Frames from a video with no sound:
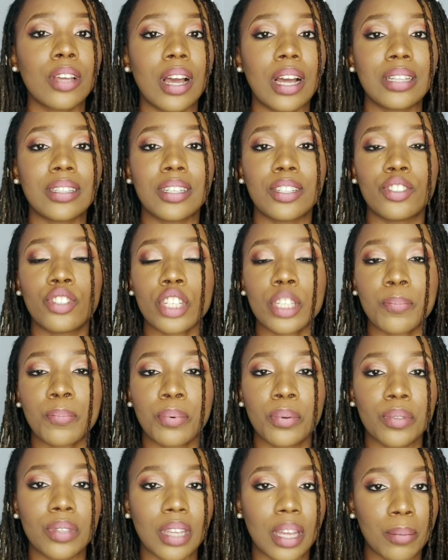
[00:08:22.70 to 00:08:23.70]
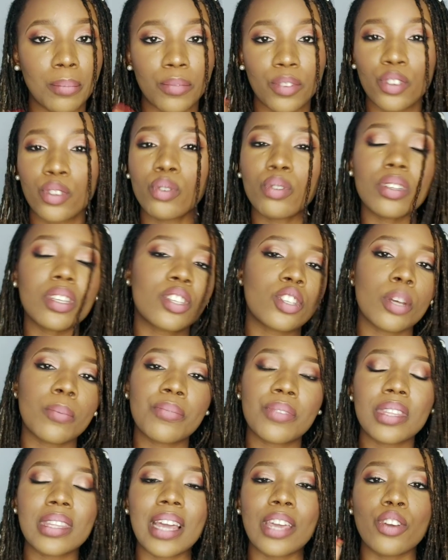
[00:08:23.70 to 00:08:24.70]
and then just put them, it's
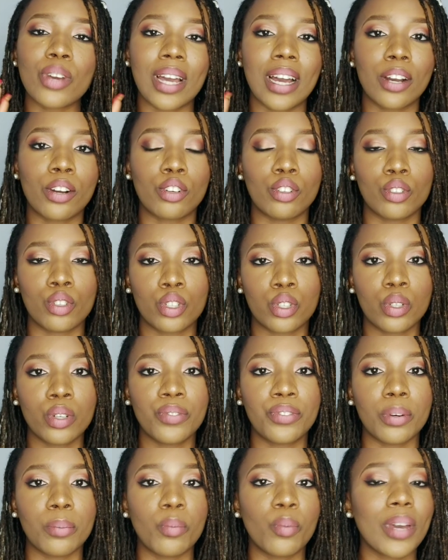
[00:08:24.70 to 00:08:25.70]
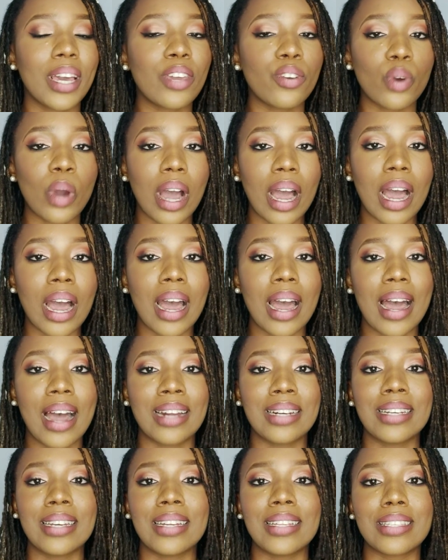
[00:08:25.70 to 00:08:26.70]
something that you can control from where you are,
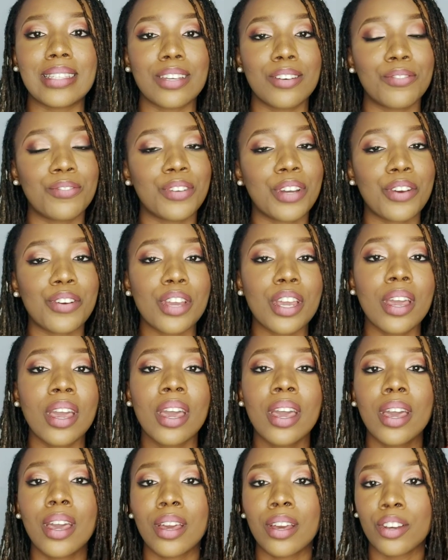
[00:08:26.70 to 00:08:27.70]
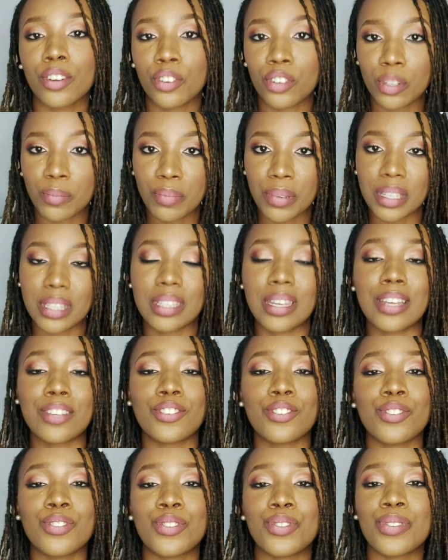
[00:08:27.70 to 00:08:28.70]
and it's a very good
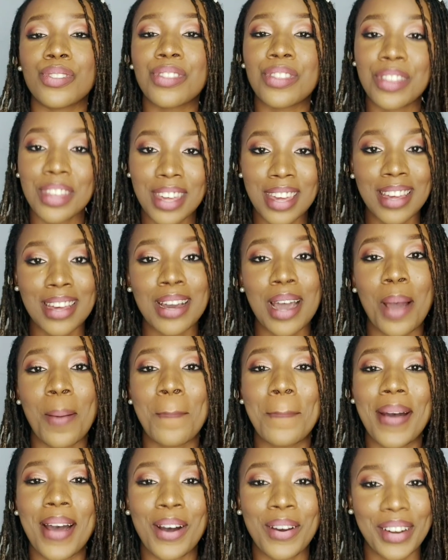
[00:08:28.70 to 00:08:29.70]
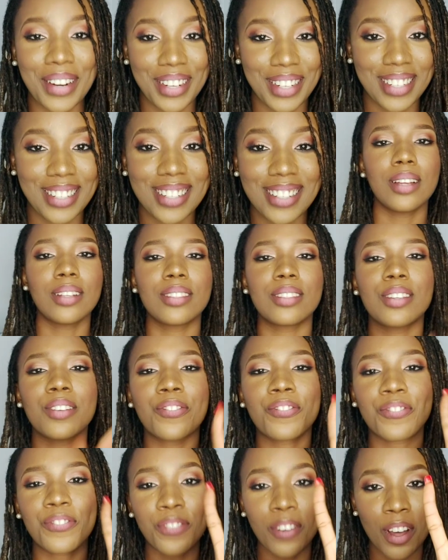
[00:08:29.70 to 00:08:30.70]
business. You should think about it. The
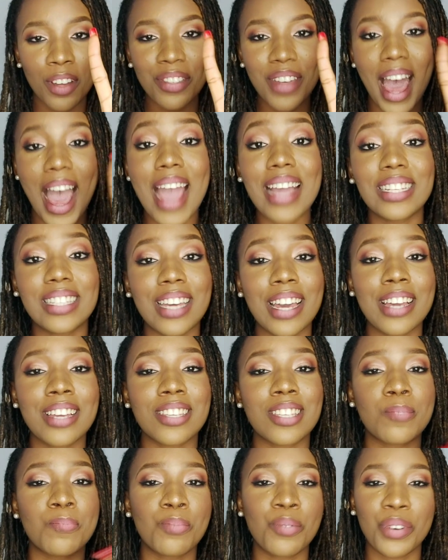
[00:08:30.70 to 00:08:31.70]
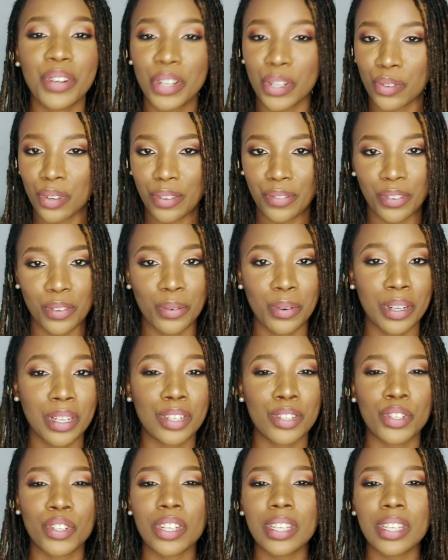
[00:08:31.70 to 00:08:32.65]
fourth idea is pretty straightforward. It's